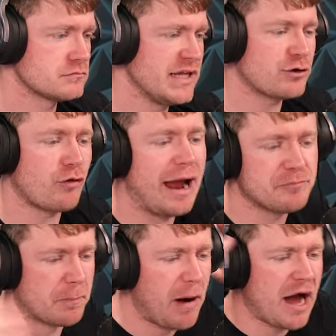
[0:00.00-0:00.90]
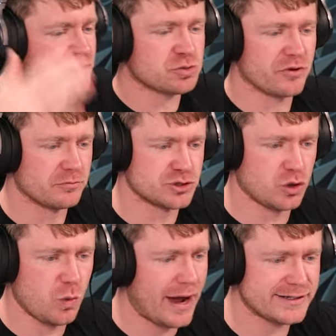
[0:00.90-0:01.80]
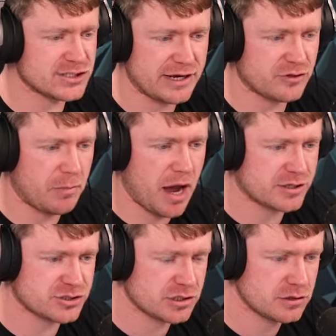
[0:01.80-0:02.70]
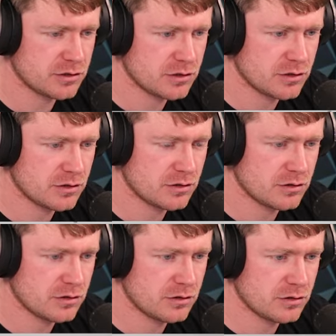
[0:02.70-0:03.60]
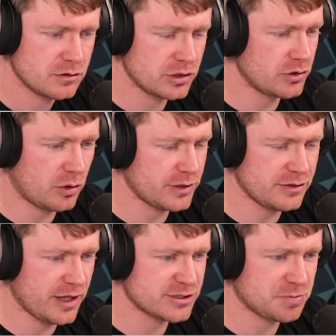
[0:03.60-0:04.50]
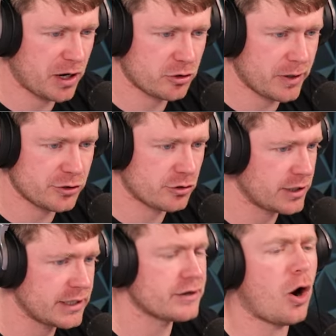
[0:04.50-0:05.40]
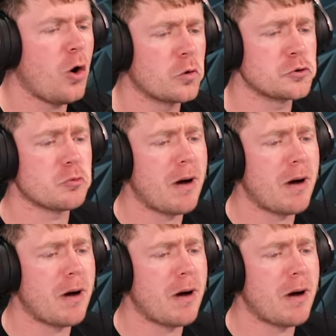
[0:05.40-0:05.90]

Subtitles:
He grabbed the box with him too. Why'd he take the box? You don't need that, Spider-Man. You're gonna need a whole new